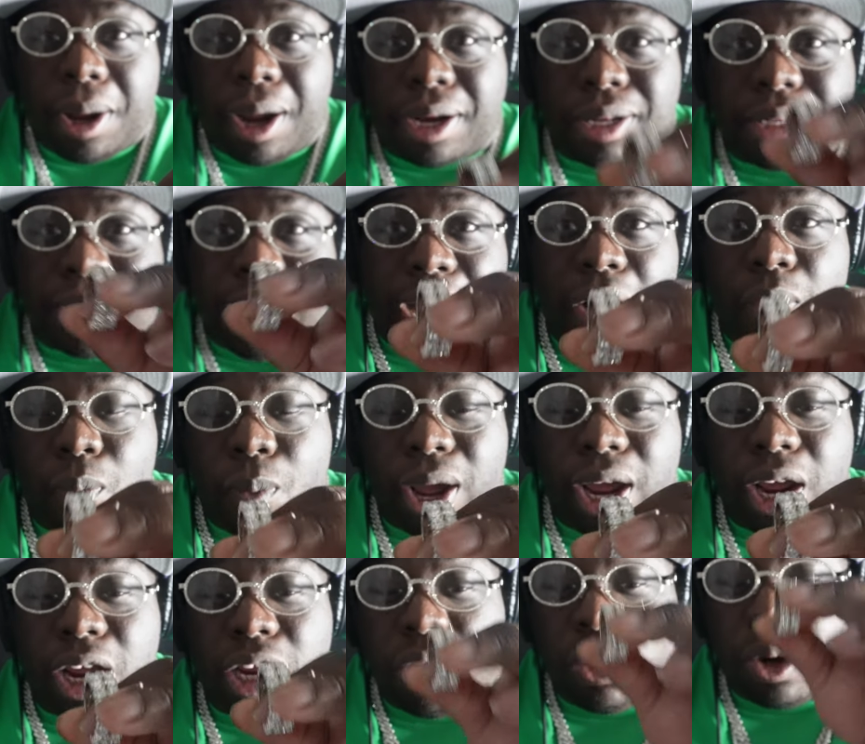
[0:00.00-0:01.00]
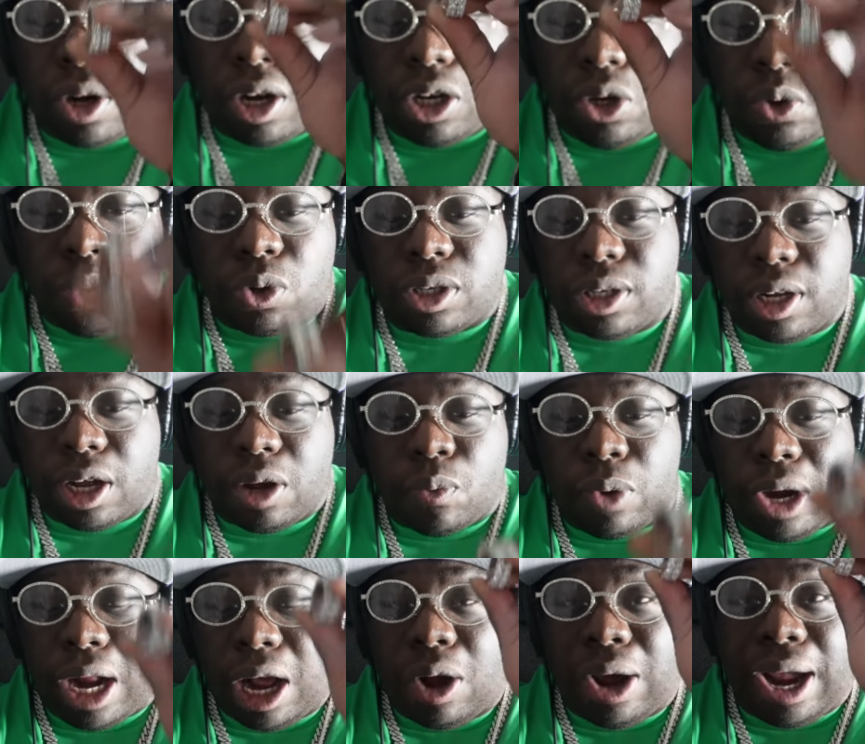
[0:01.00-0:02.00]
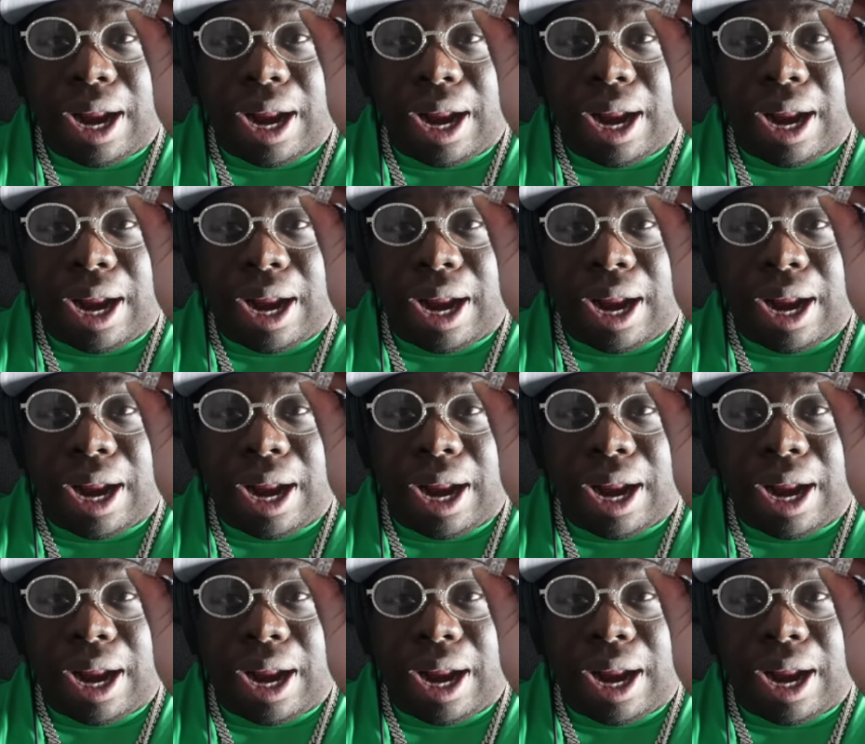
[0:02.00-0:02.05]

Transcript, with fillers: and that way you could use it without